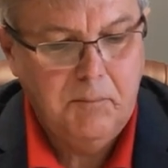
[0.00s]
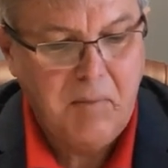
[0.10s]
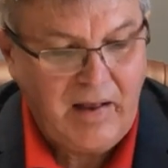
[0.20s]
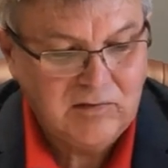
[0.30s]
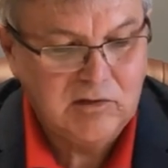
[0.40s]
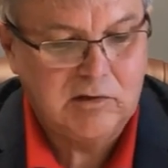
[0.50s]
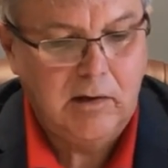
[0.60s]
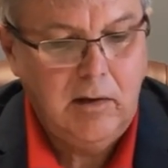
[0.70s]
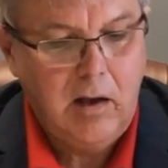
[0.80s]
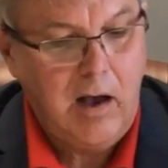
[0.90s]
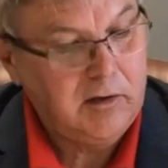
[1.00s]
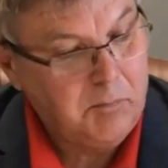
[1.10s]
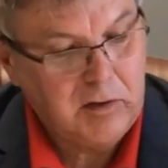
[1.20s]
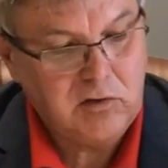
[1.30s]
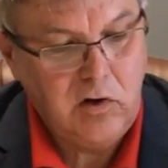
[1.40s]
buttons,
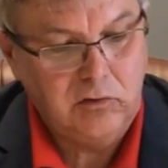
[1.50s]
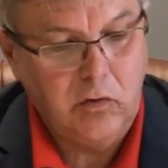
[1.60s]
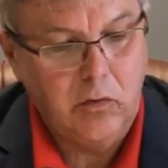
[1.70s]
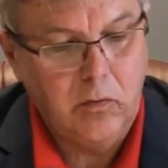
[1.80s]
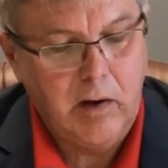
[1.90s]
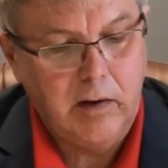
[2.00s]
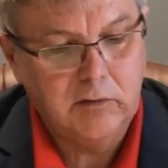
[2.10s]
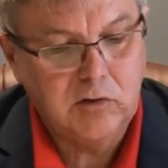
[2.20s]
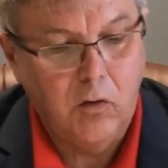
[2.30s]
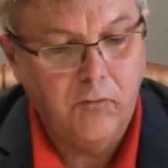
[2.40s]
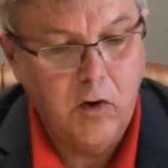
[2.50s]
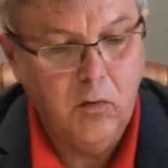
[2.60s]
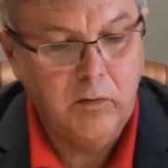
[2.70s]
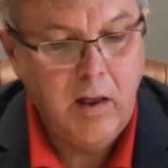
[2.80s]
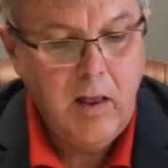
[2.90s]
especially on your cell
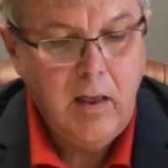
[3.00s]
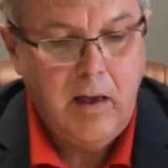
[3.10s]
phone,